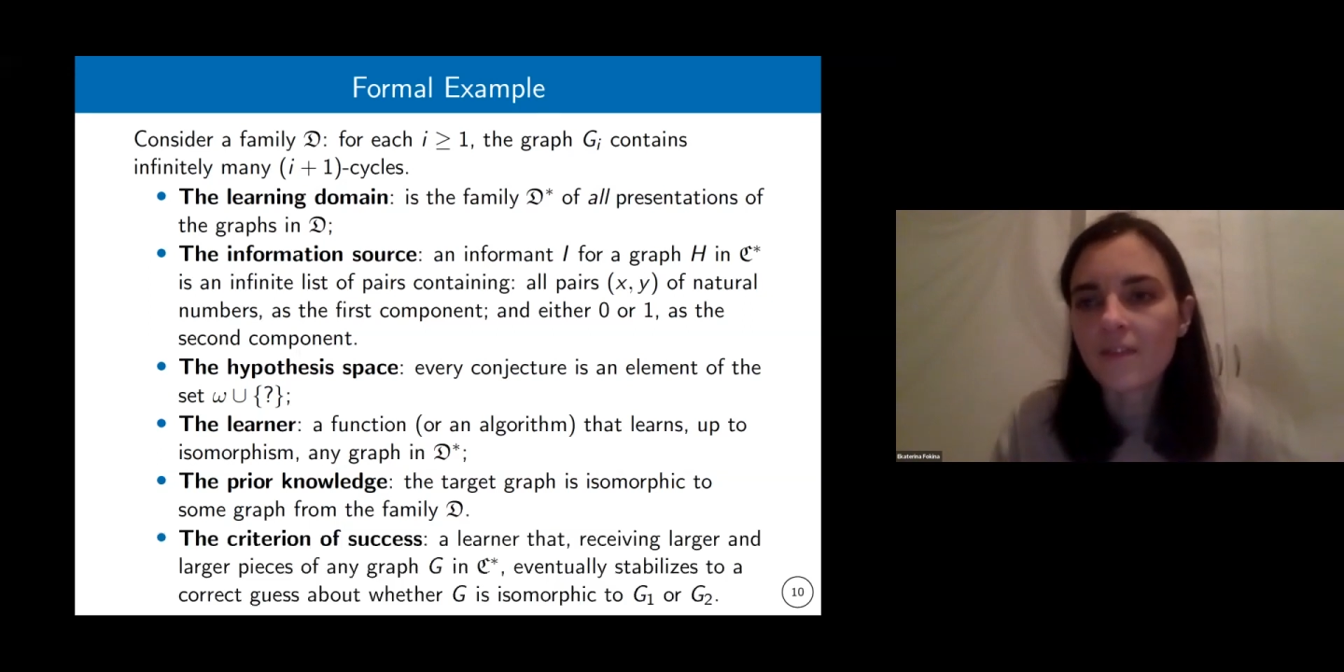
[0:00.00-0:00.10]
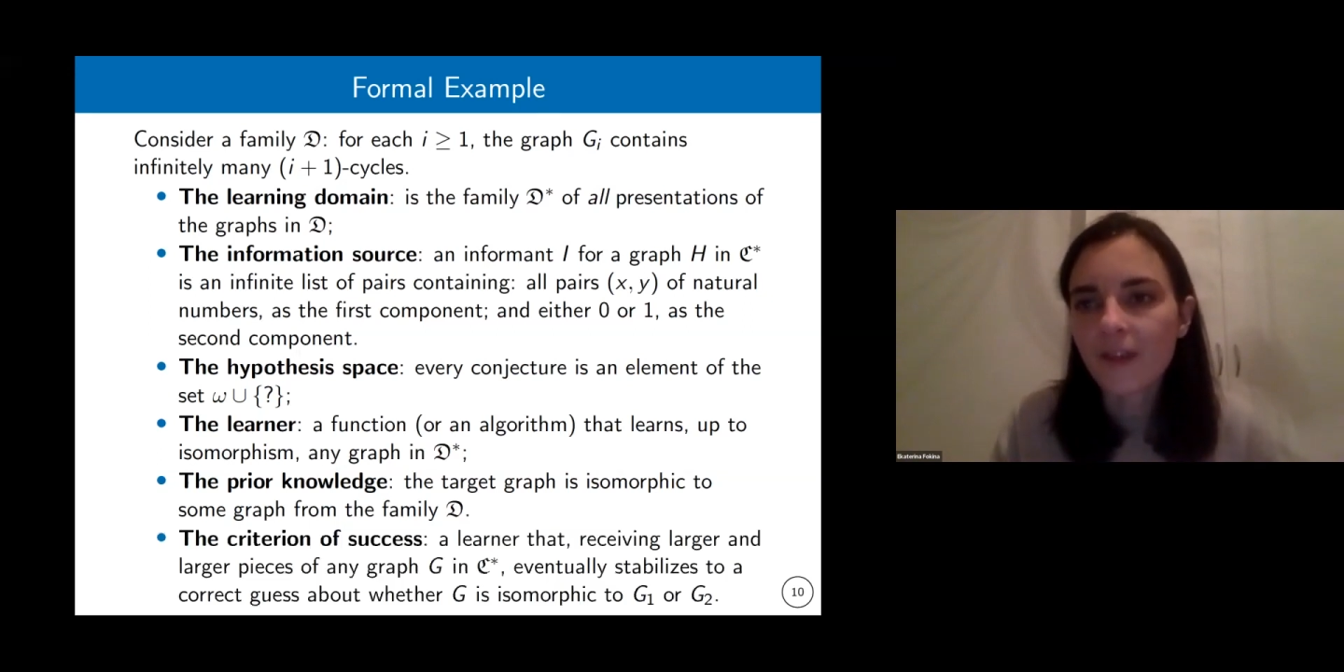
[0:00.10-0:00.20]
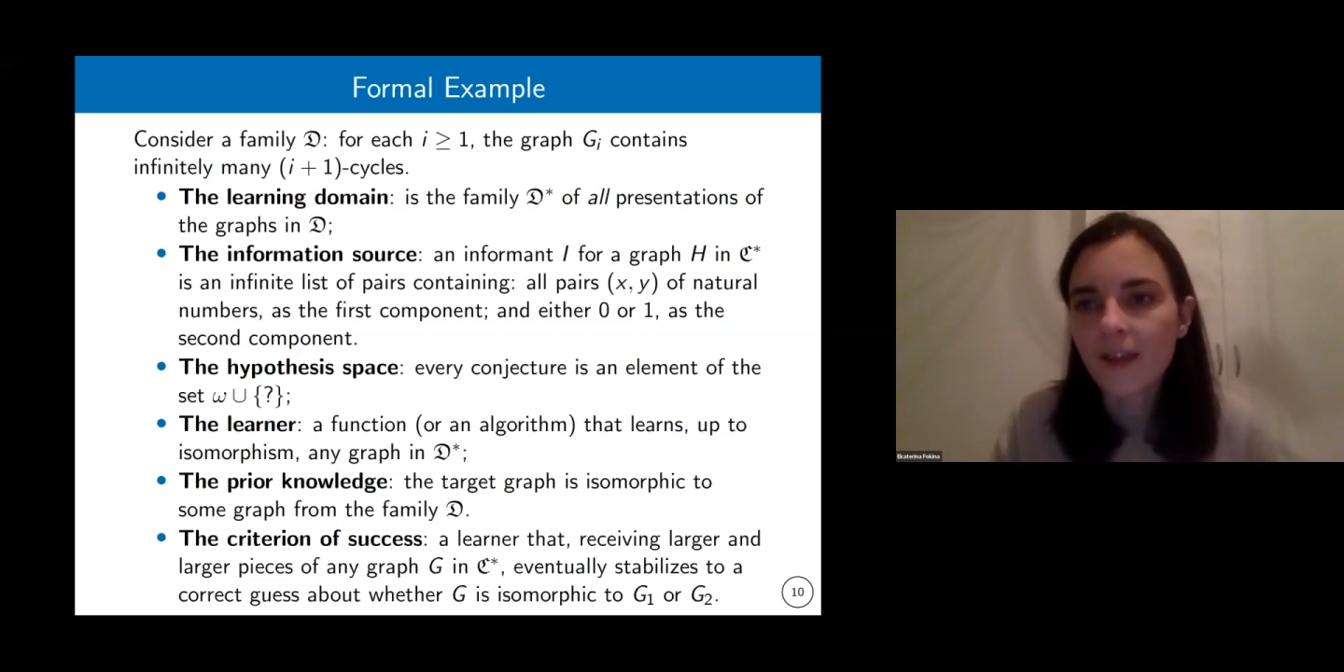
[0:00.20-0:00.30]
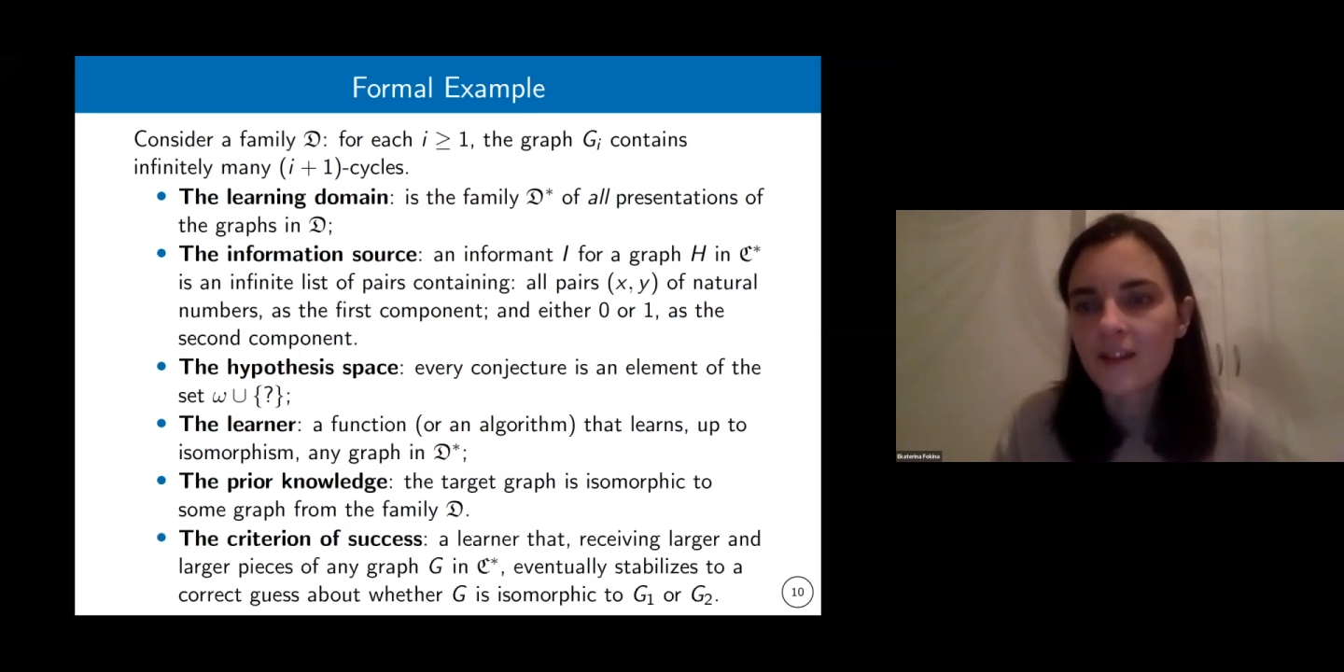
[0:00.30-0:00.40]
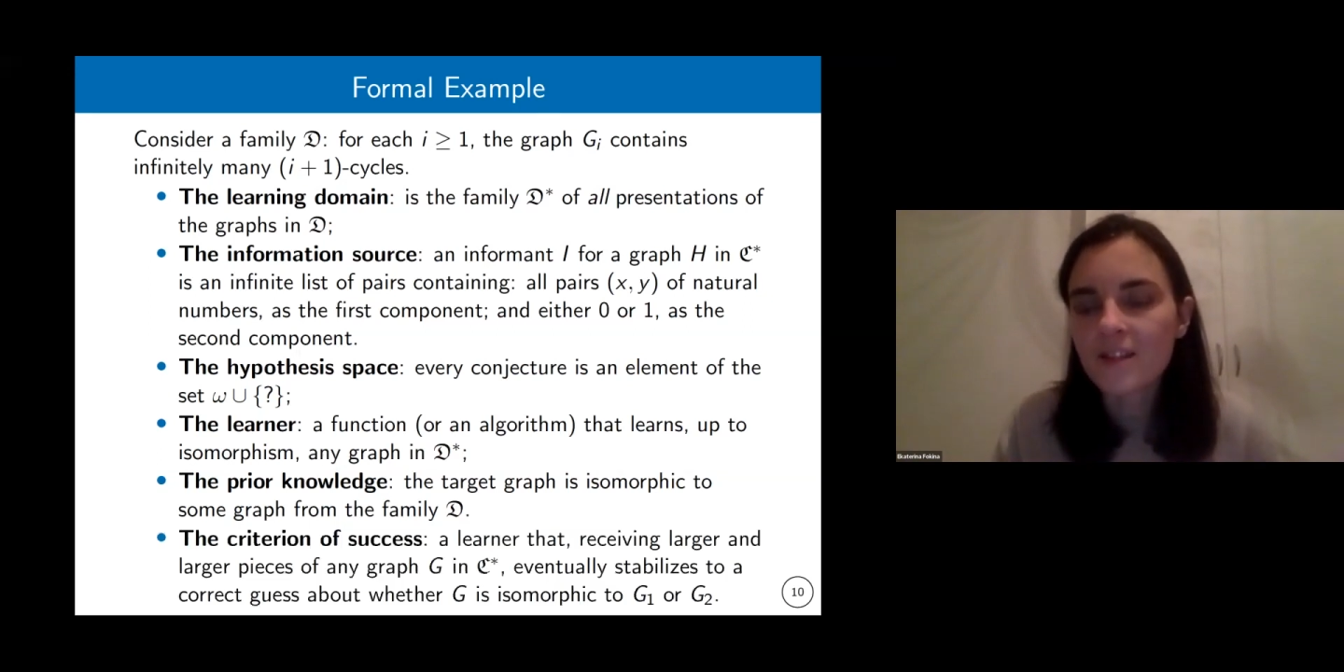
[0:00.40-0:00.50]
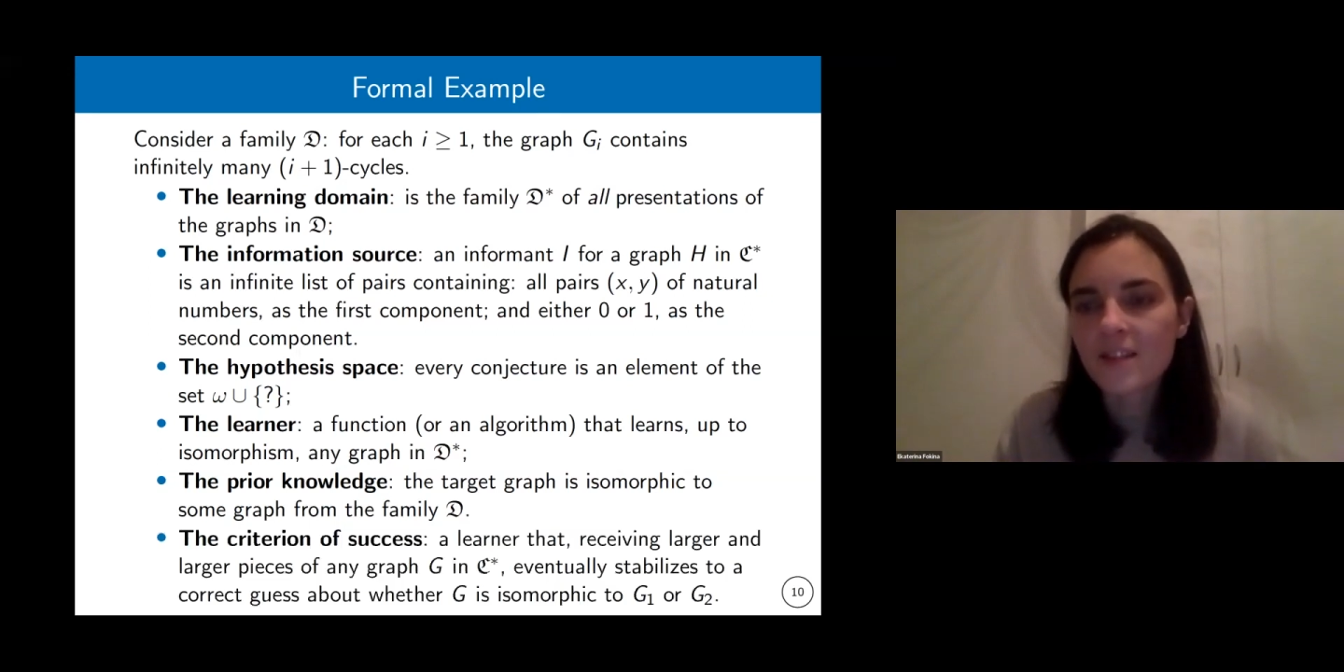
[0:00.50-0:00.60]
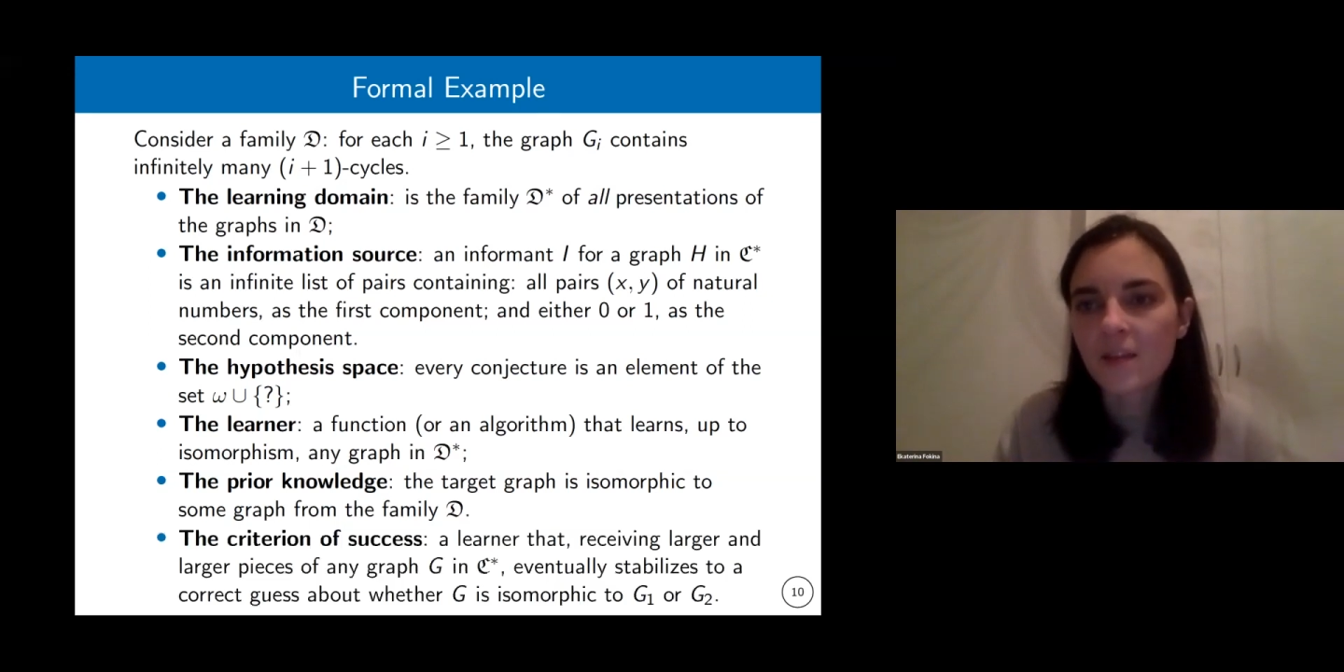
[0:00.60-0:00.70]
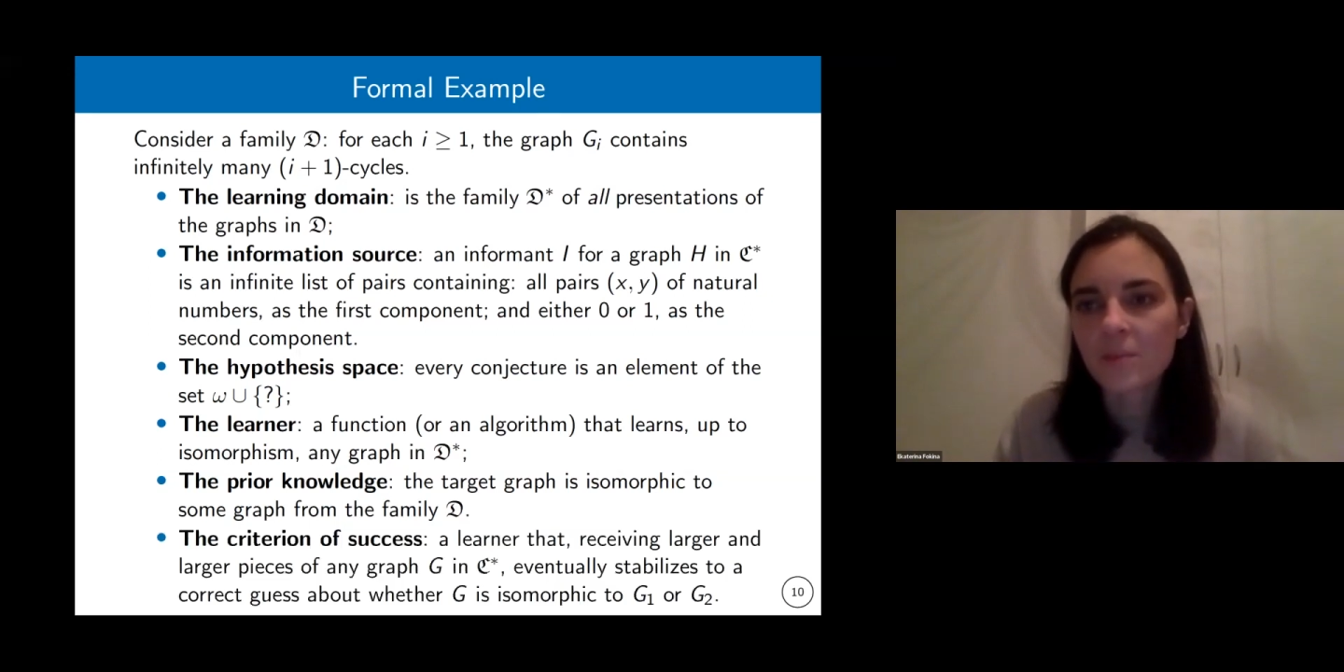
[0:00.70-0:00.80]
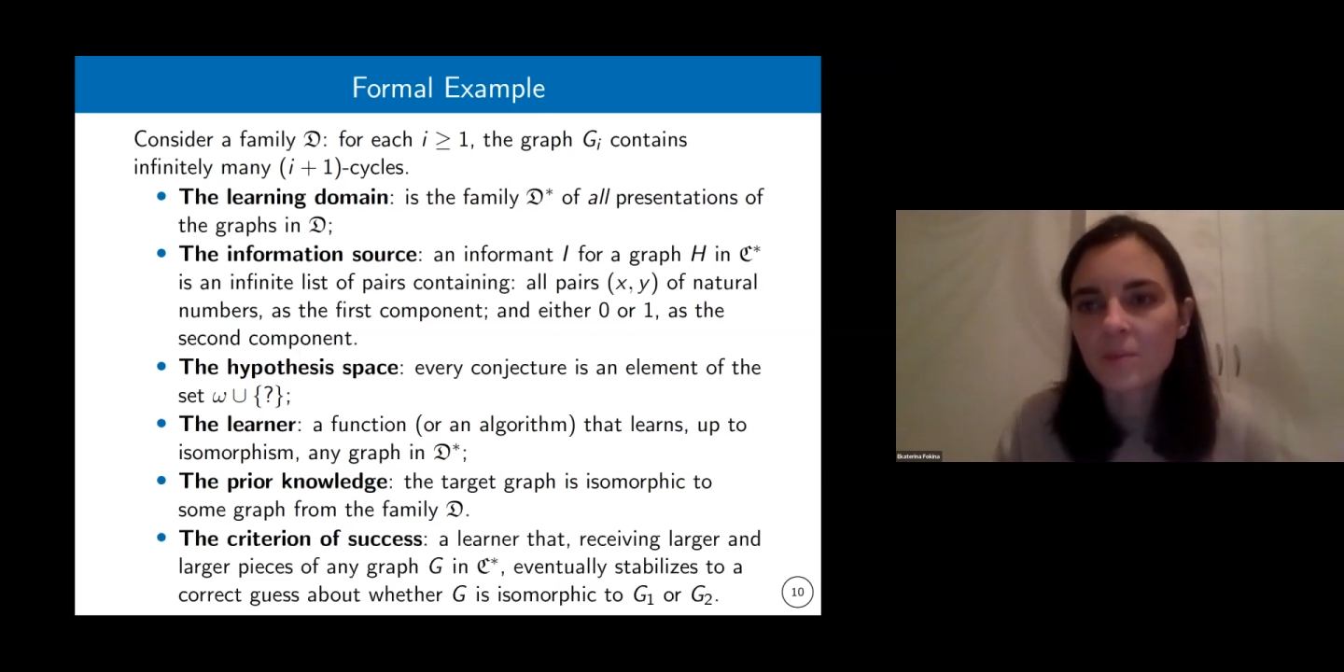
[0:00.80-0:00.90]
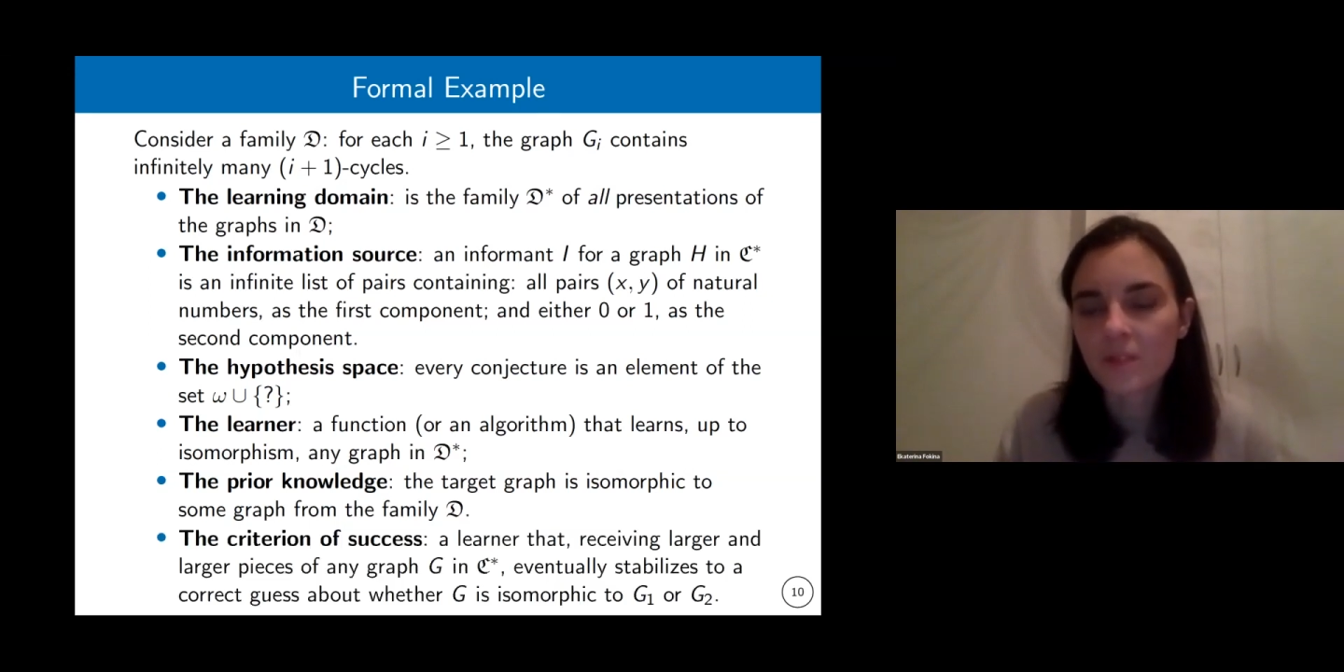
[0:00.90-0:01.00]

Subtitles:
final step.